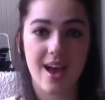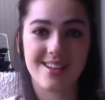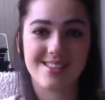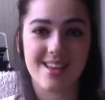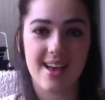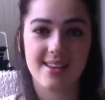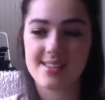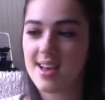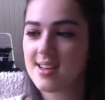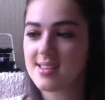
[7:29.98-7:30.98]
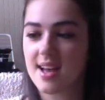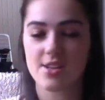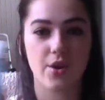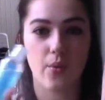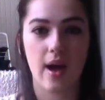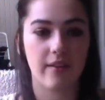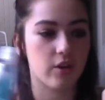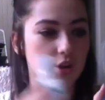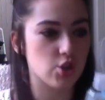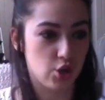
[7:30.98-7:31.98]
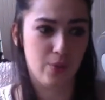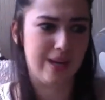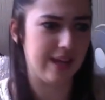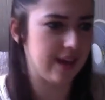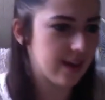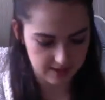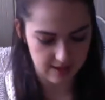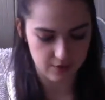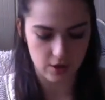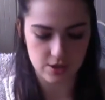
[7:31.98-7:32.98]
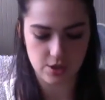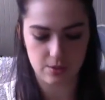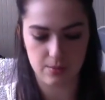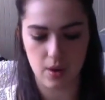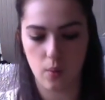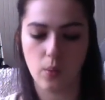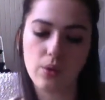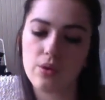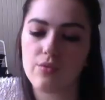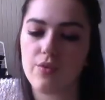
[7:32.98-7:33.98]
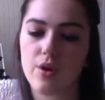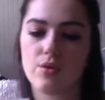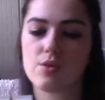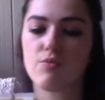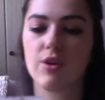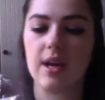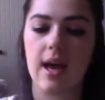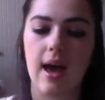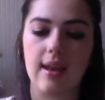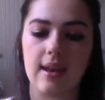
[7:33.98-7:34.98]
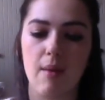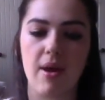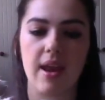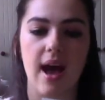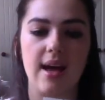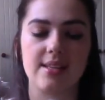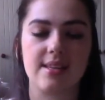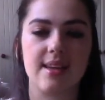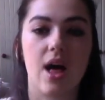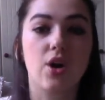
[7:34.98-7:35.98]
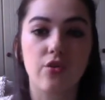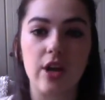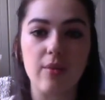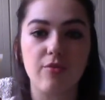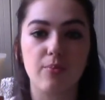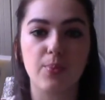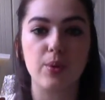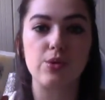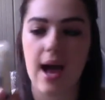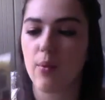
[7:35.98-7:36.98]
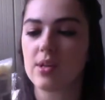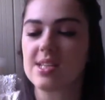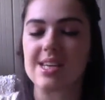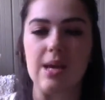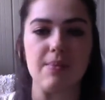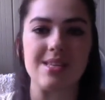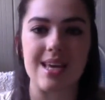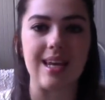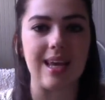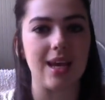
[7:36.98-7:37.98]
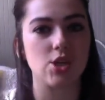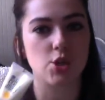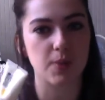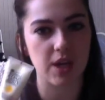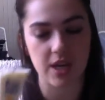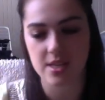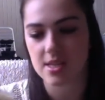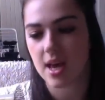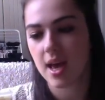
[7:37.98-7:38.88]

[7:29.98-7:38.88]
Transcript: hand sanitizer. I don't know why I've got two in here. I've got some walnut, rosemary and lemon hand and nail cream from Boots. I wanted to keep this in here just because